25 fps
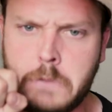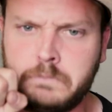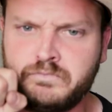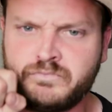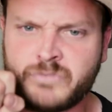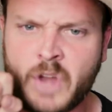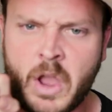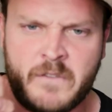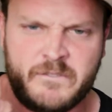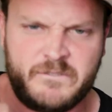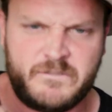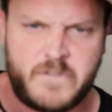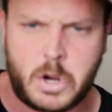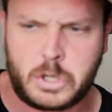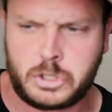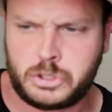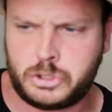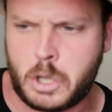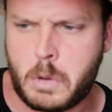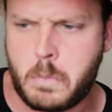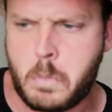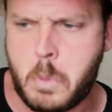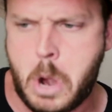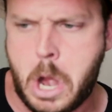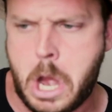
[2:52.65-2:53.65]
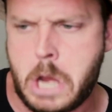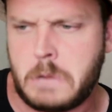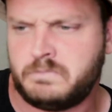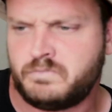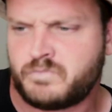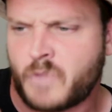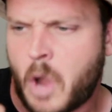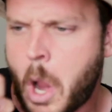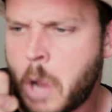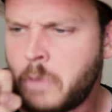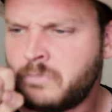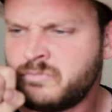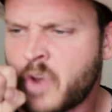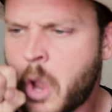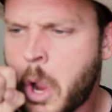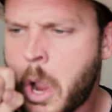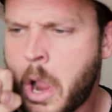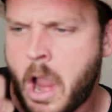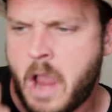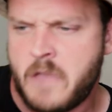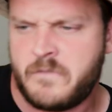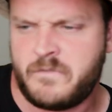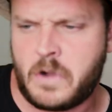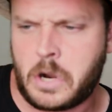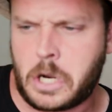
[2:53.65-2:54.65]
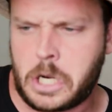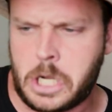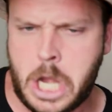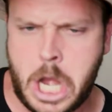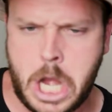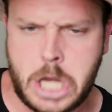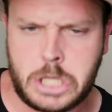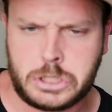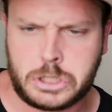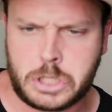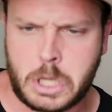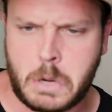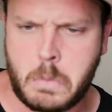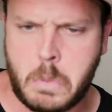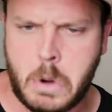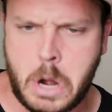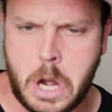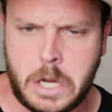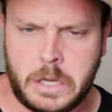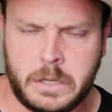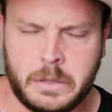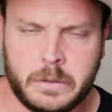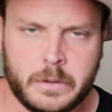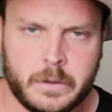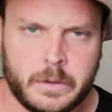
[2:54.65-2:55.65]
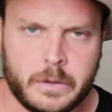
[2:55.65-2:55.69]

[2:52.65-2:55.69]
Fuck Subway. I fucking hate Subway.